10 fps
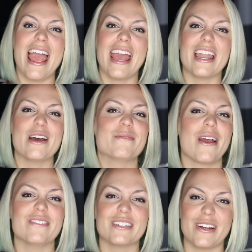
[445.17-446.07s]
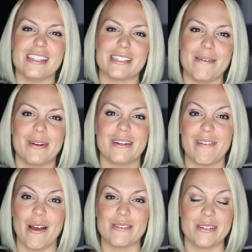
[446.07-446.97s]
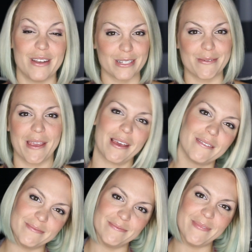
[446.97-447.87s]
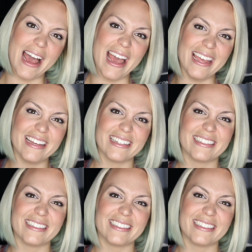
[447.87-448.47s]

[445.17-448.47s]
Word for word: and hope you're having a great summer. I will see you next week. Bye!